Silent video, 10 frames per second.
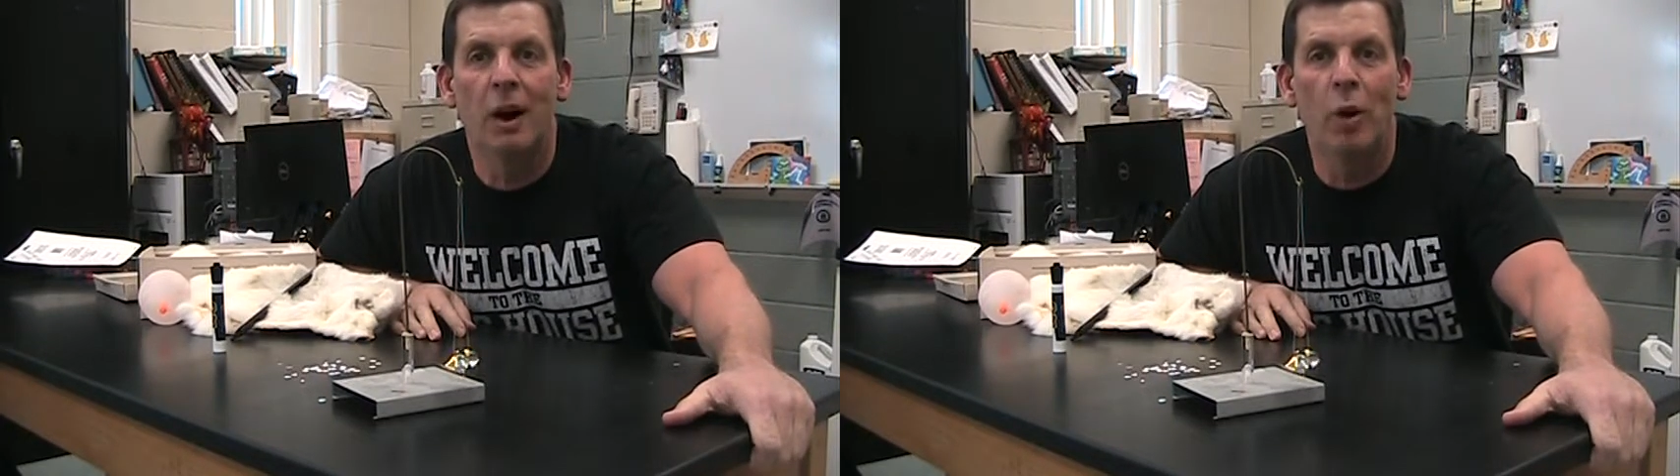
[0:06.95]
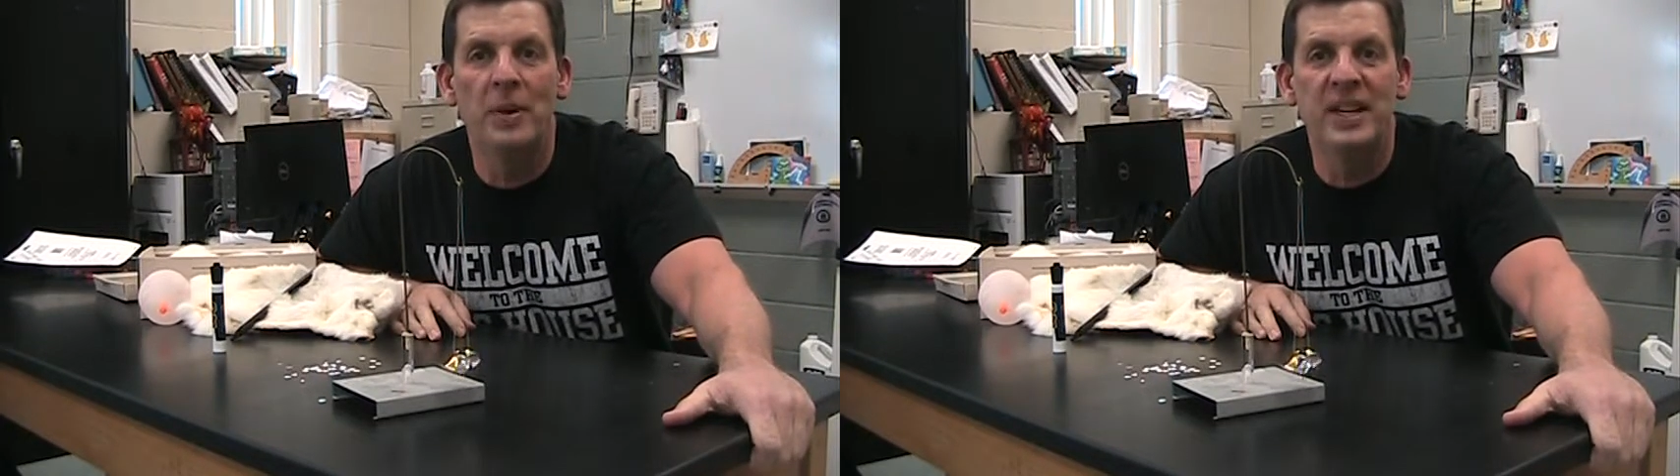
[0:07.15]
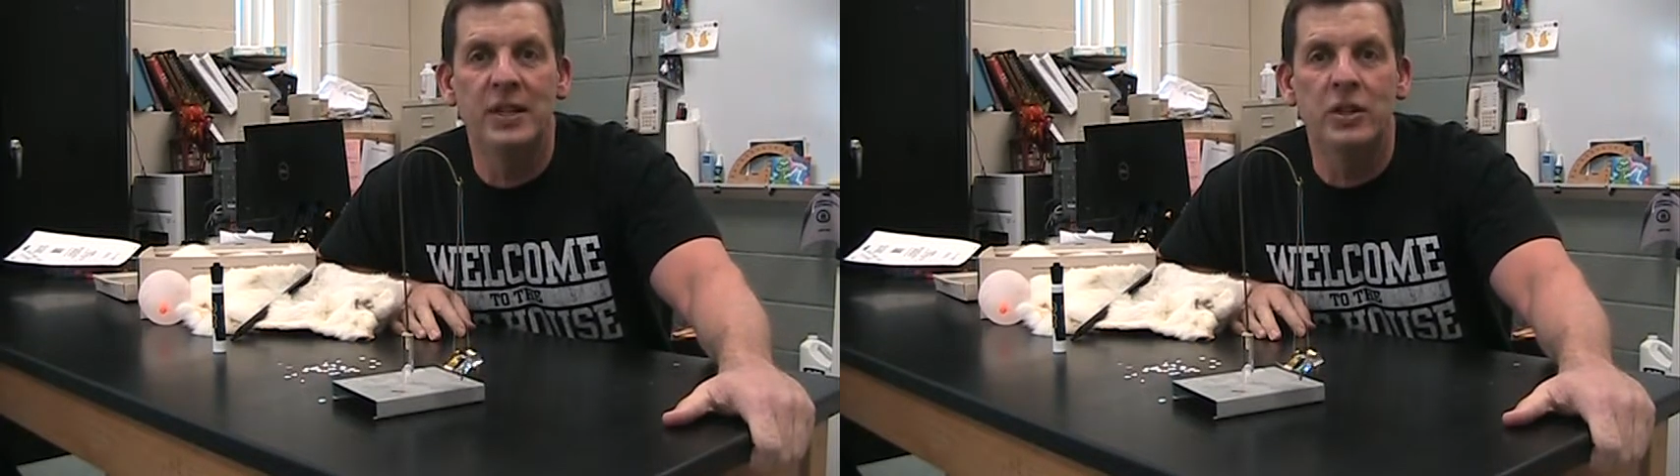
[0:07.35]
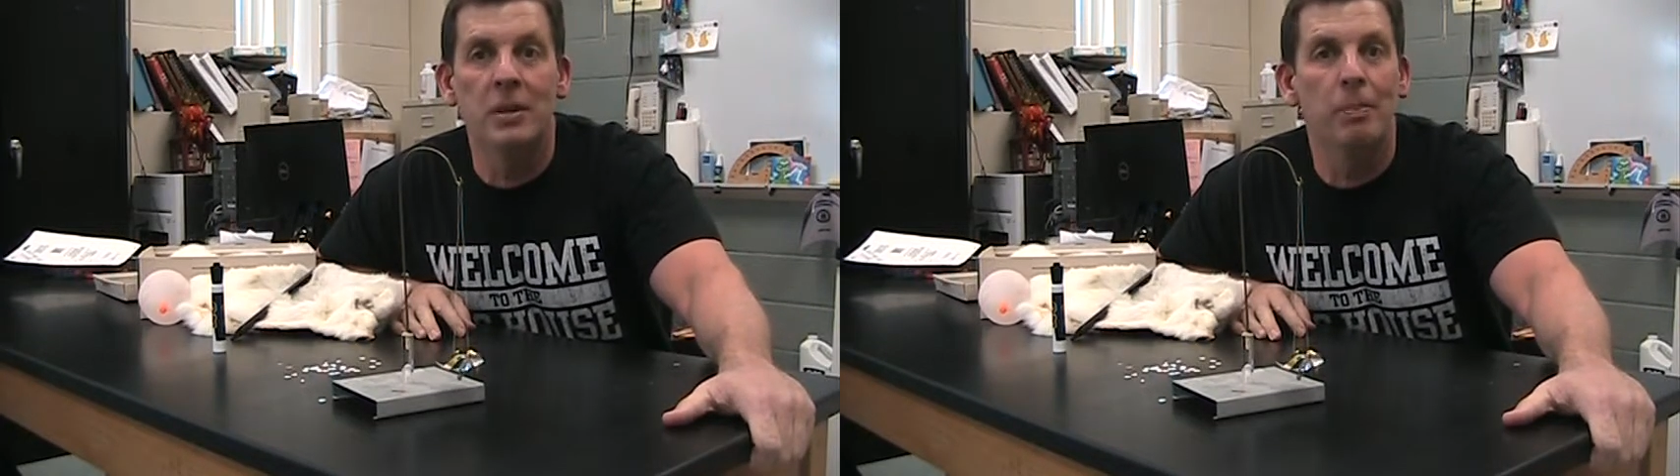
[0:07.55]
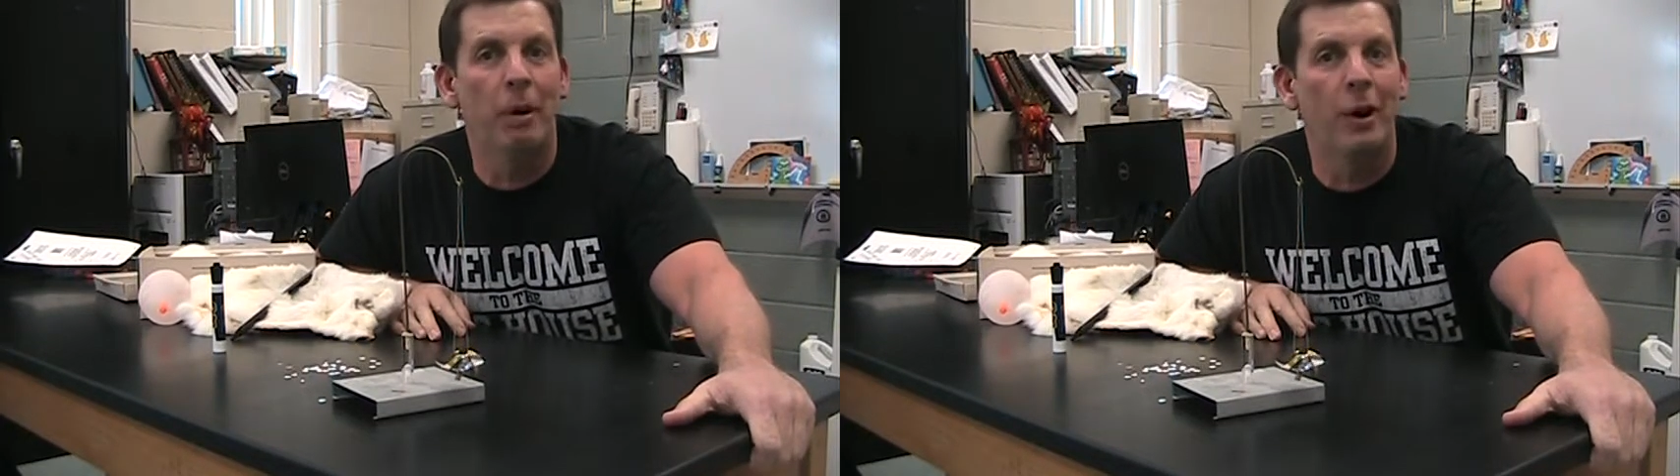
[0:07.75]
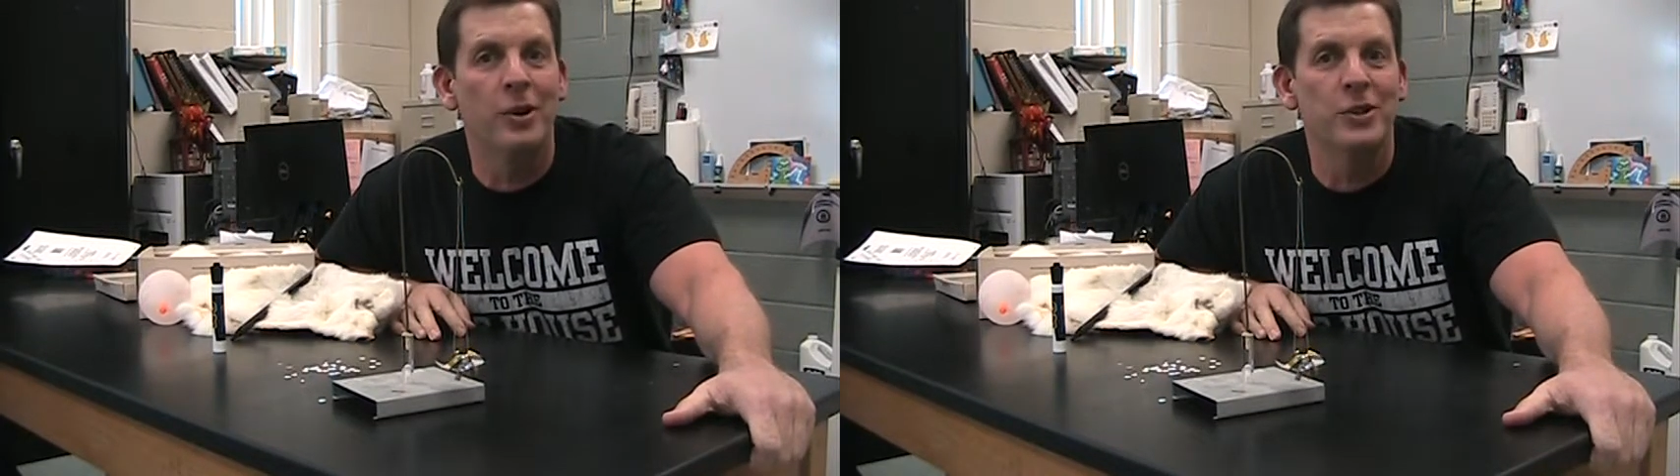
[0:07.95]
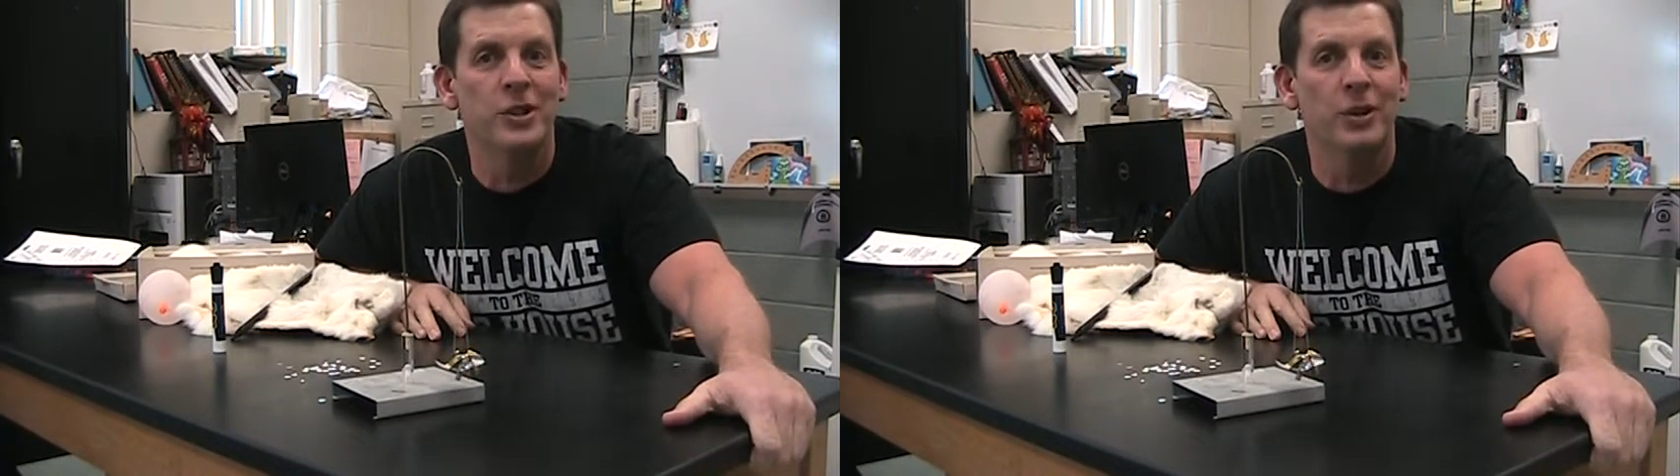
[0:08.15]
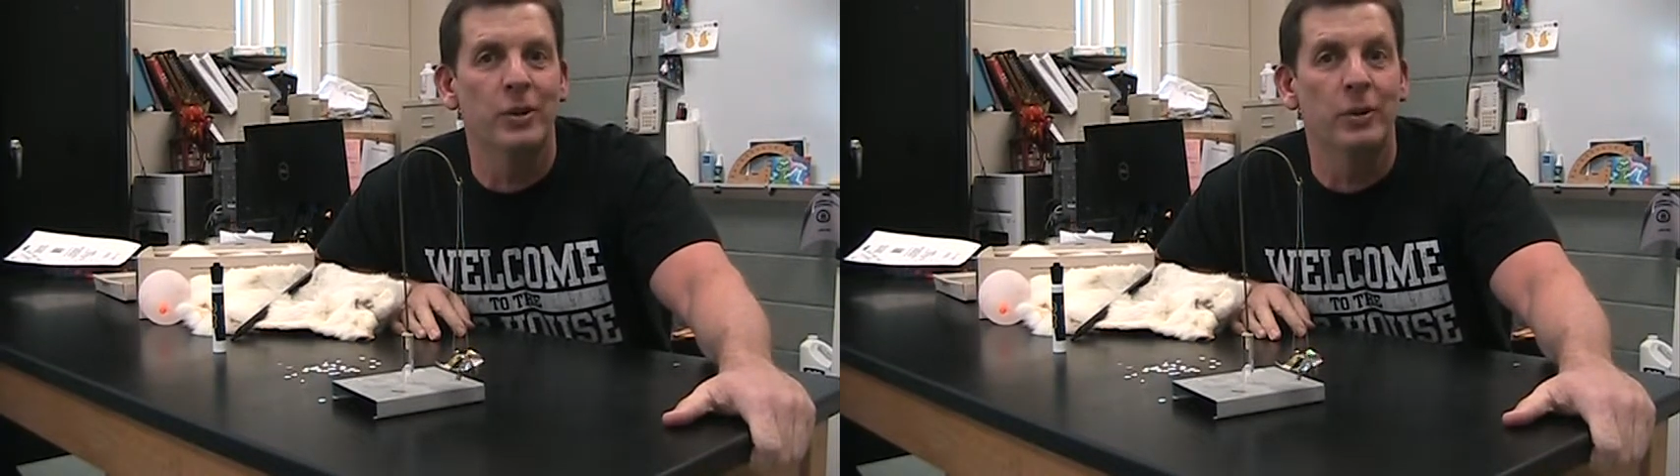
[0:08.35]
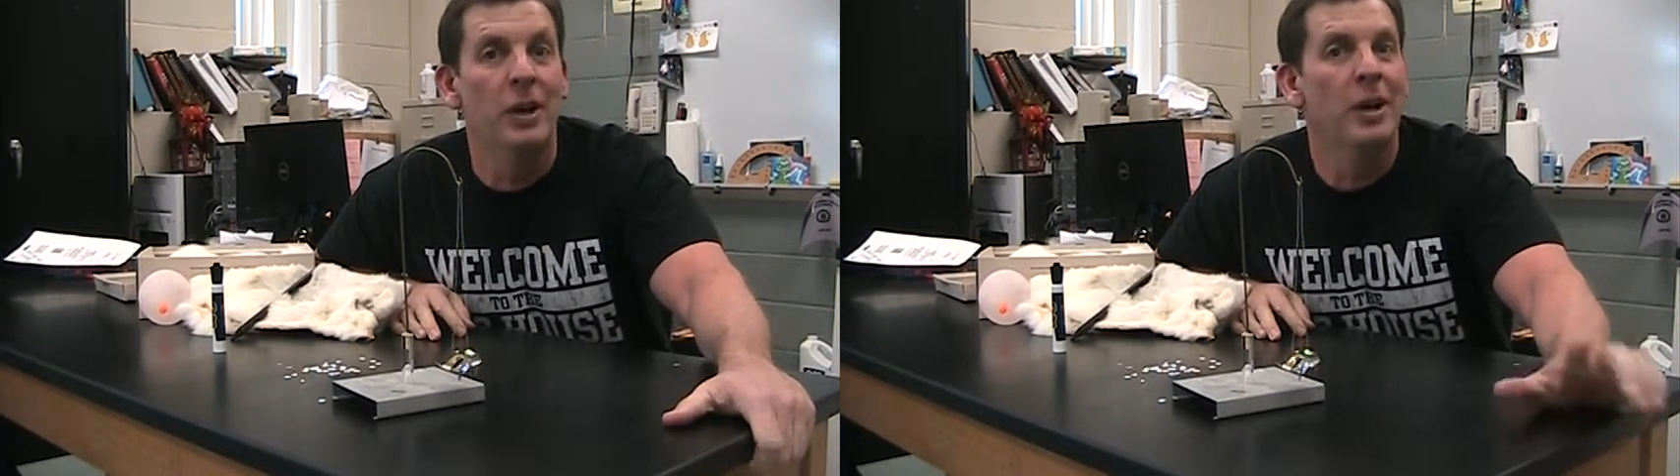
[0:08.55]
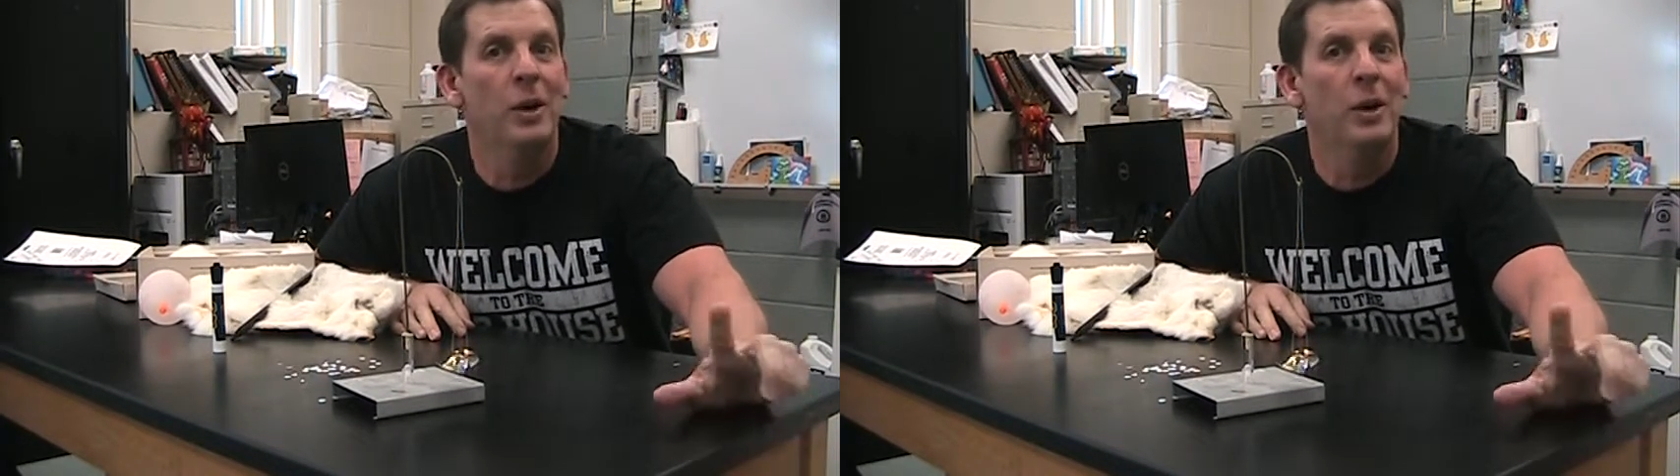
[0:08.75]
Home Edition, Part 2.